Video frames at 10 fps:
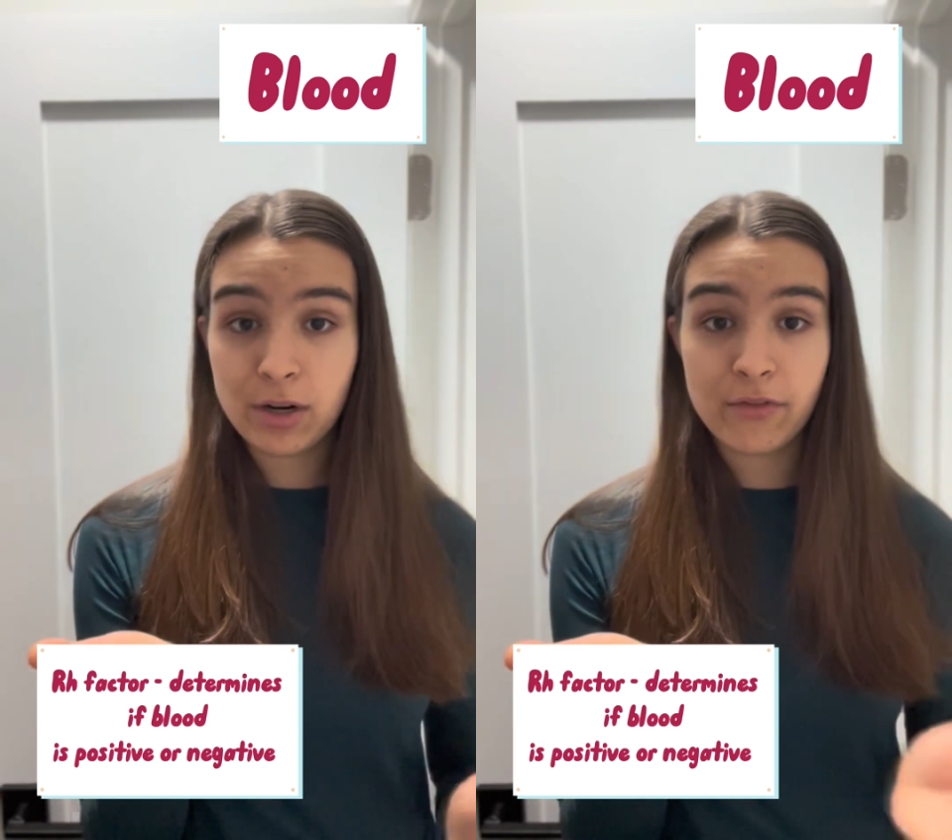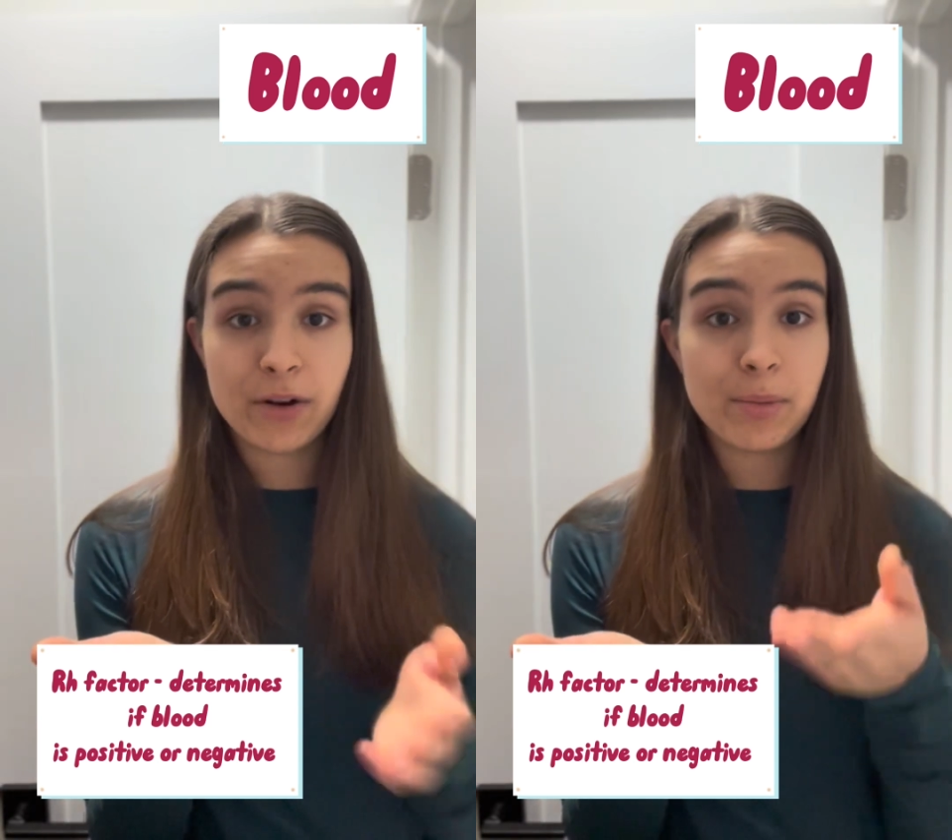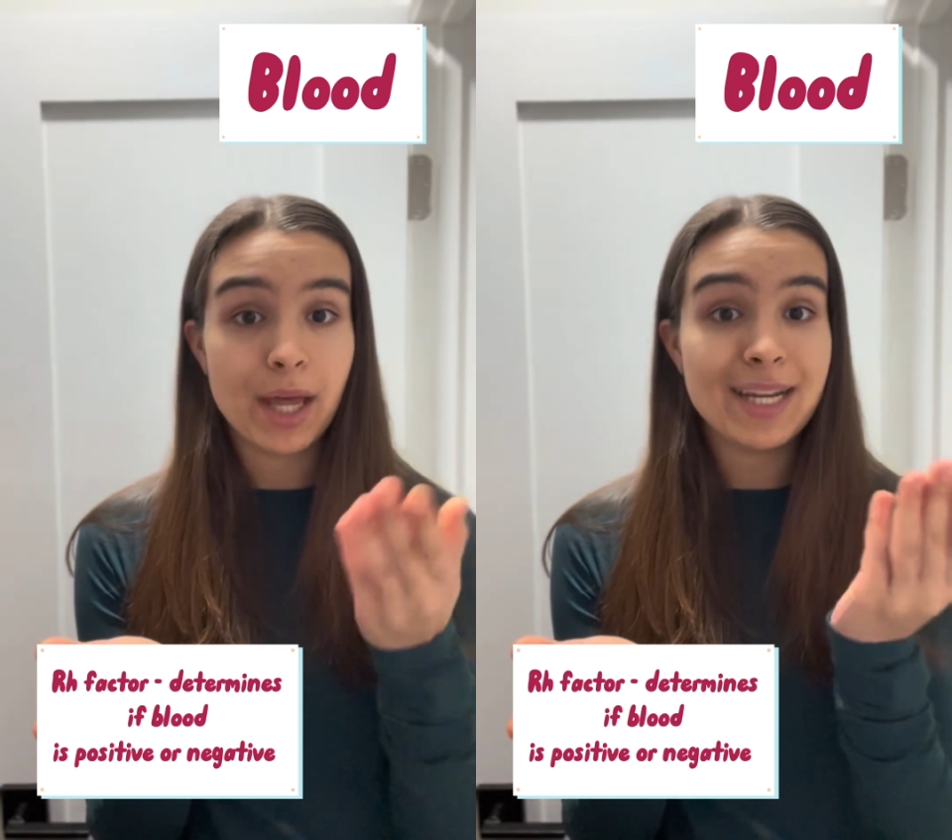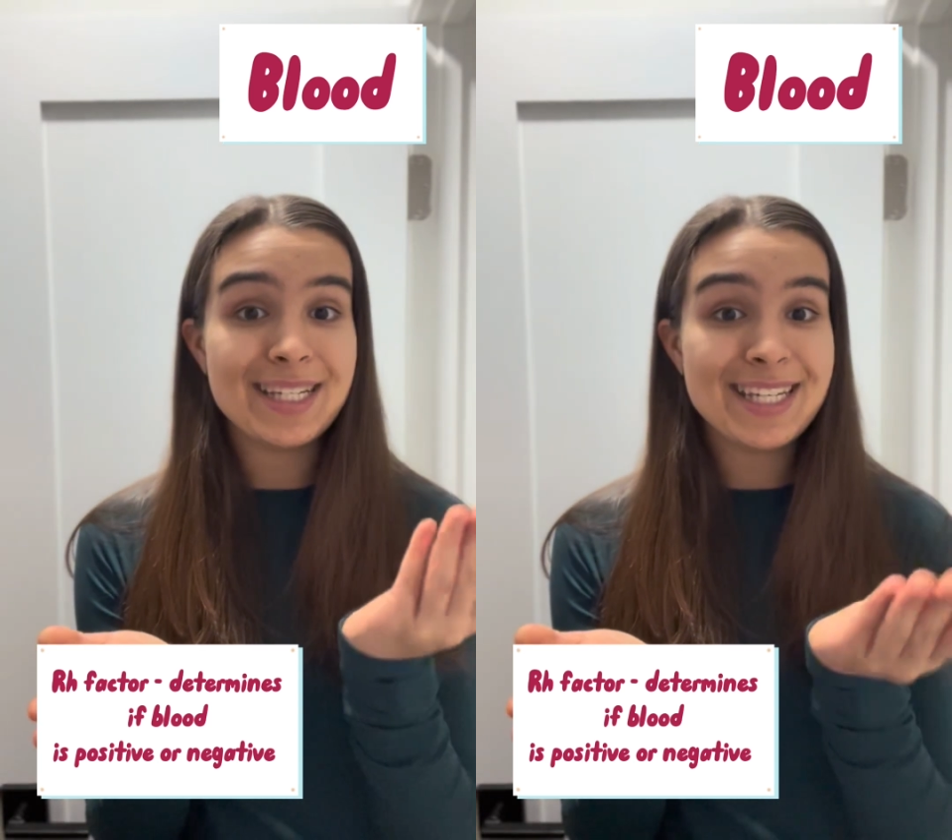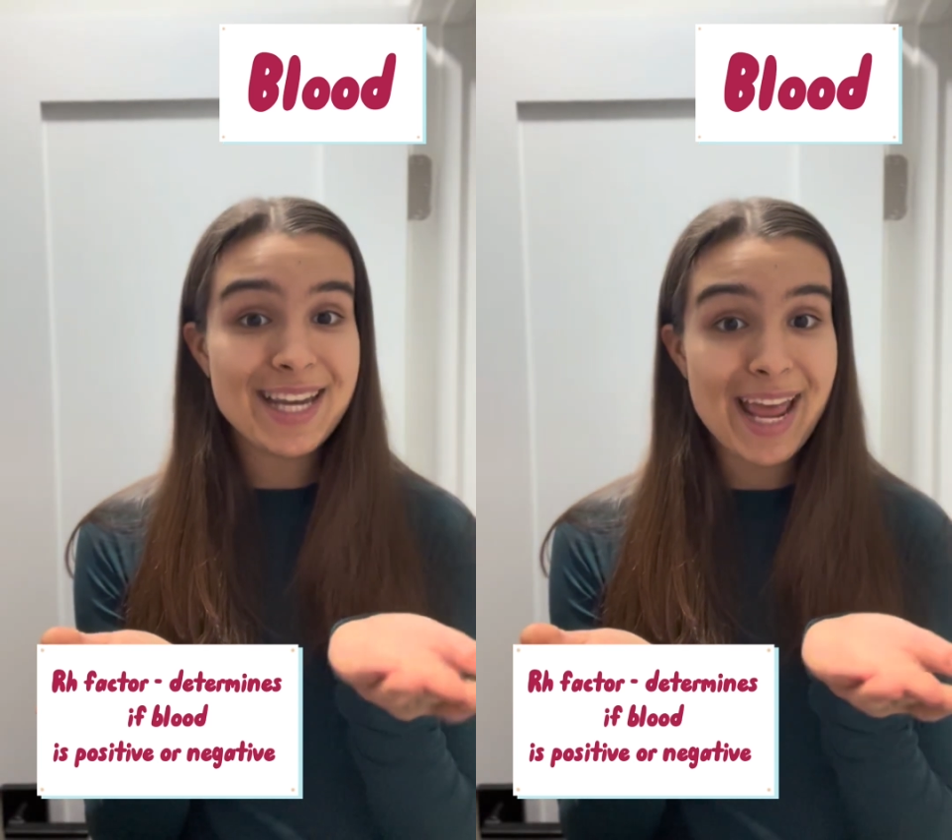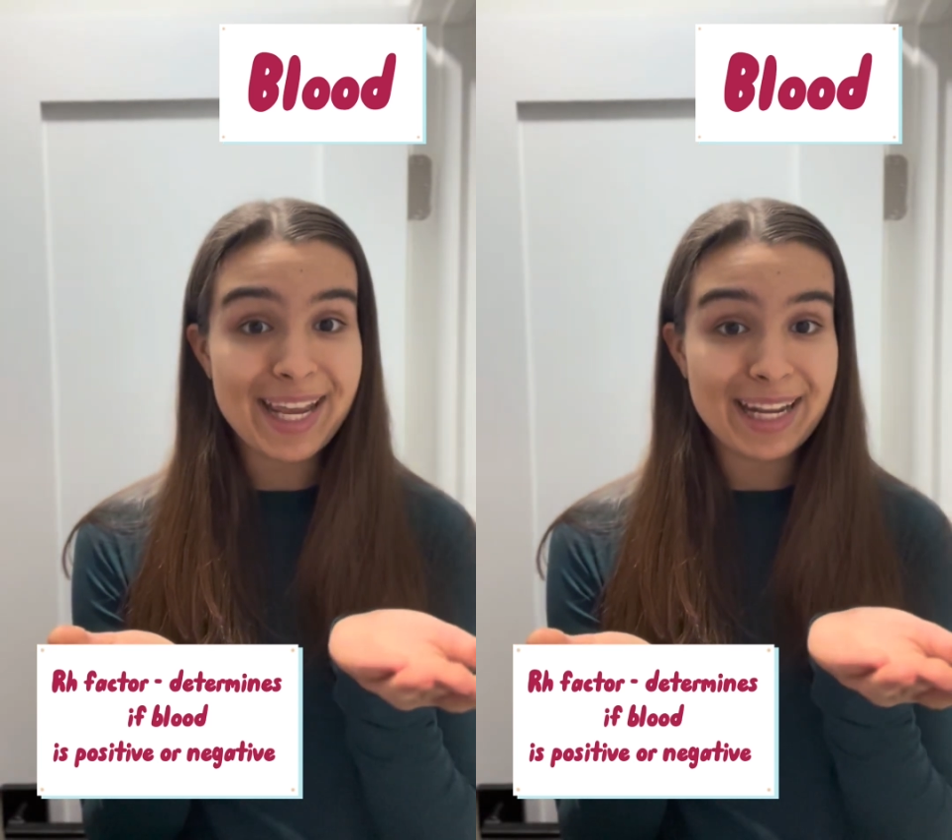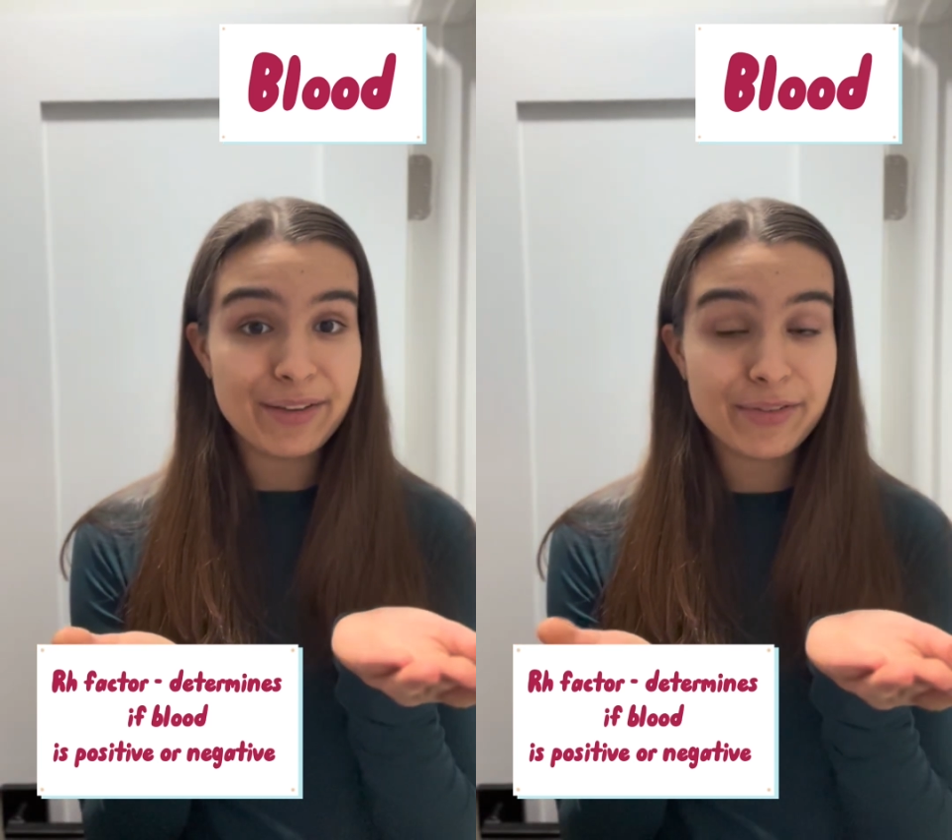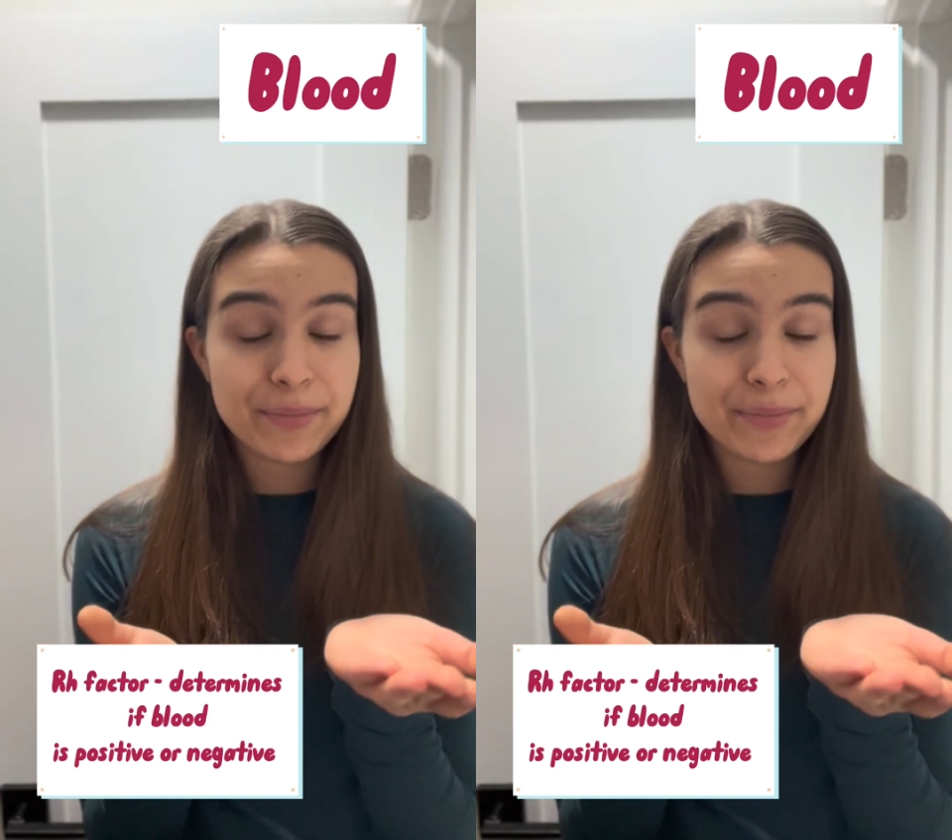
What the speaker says: or if our blood is negative.